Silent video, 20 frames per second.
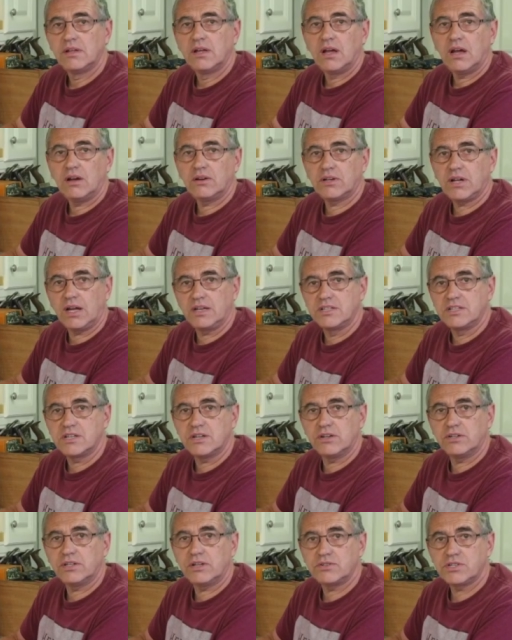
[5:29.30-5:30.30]
Okay, so
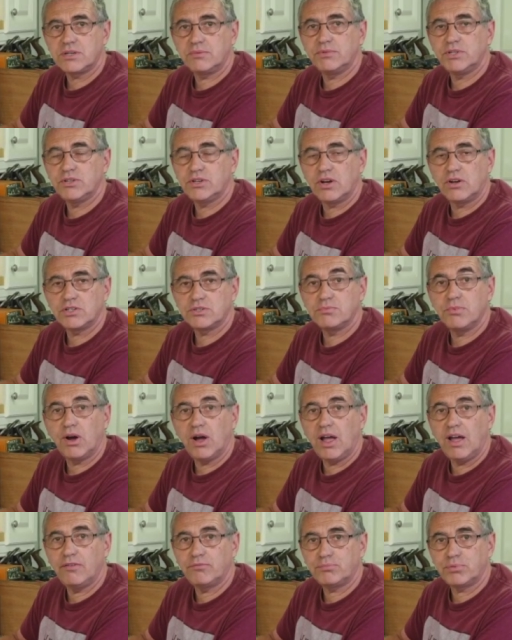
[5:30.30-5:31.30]
I know some of you guys might
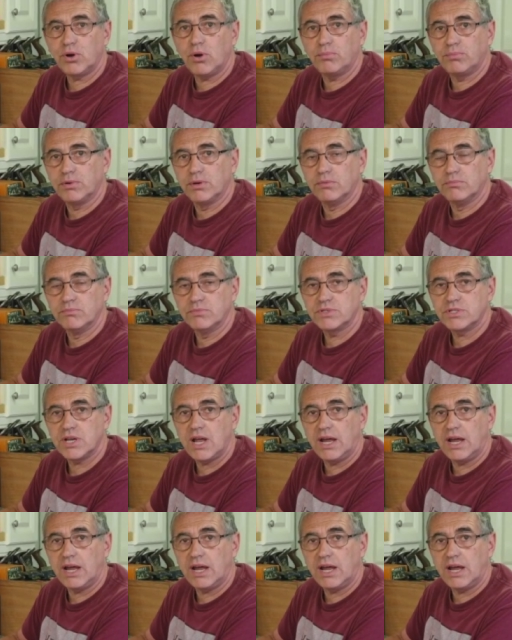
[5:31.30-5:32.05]
have problems